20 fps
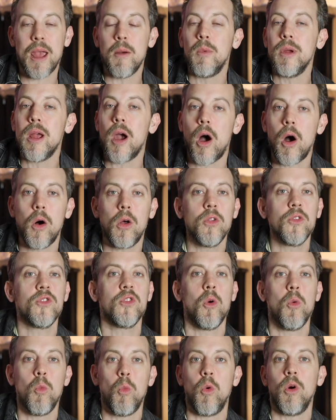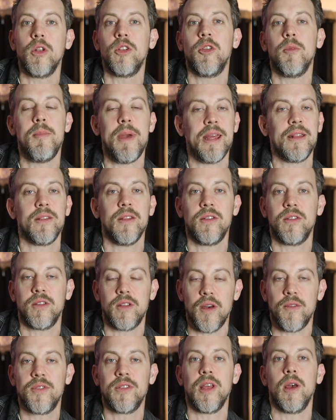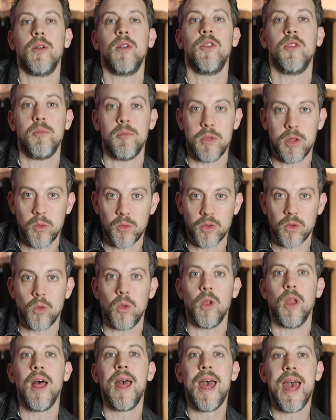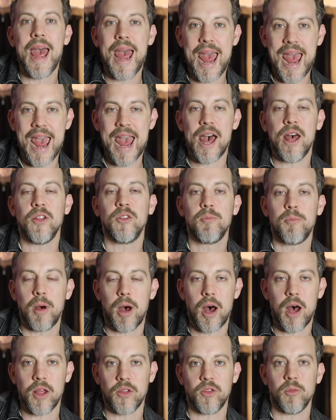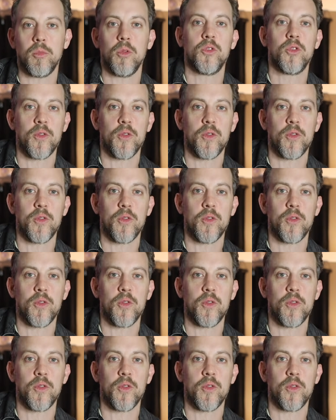and we also want to make this stuff sound as musical as possible.